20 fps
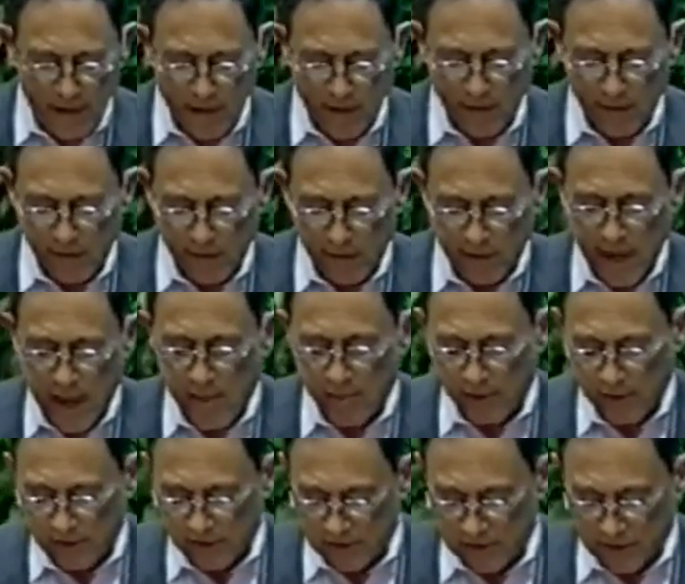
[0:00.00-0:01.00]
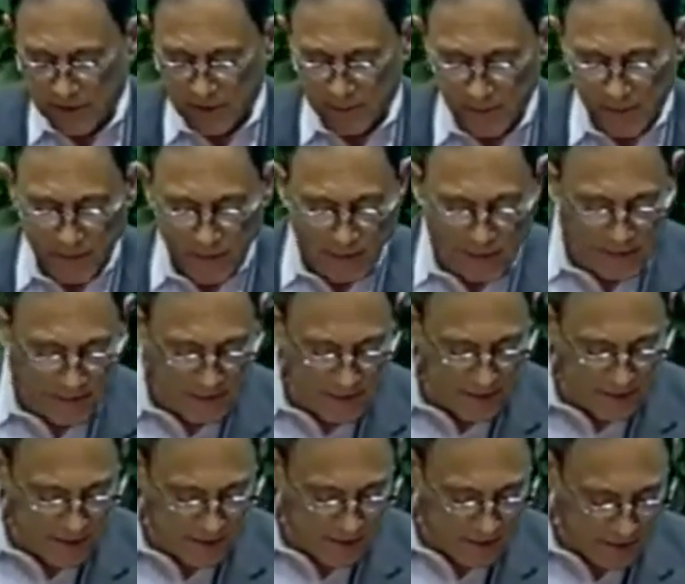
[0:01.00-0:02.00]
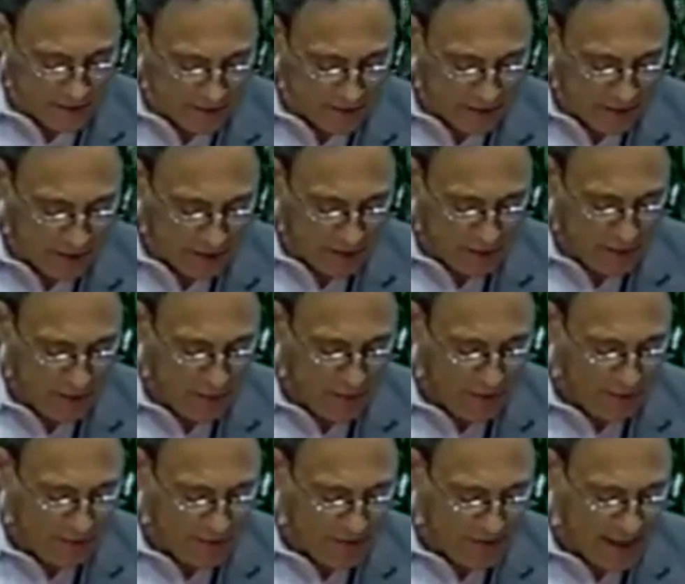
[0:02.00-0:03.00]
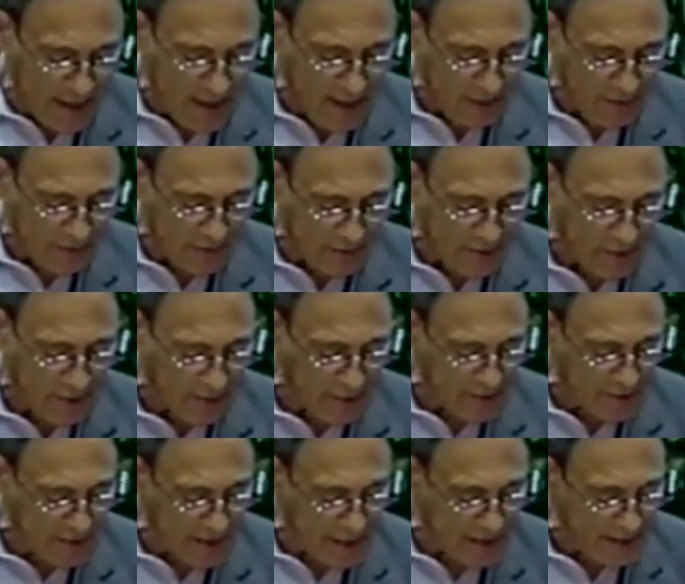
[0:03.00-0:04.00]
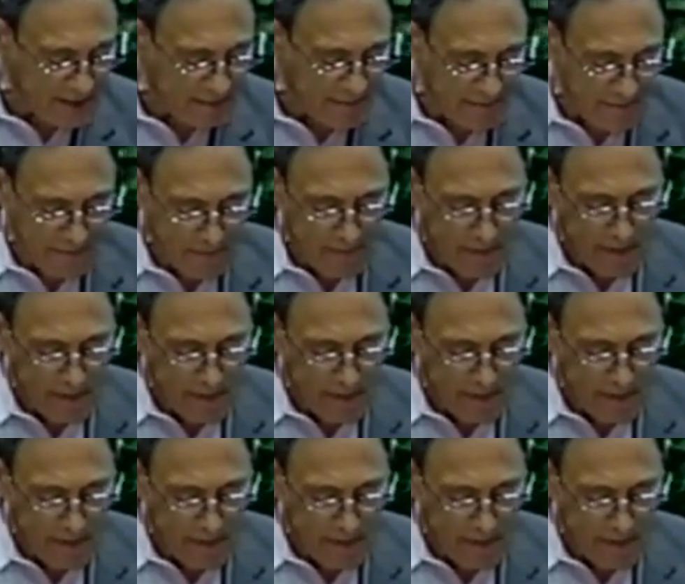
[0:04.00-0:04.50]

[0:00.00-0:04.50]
their anomalous experiences to themselves. In other words, they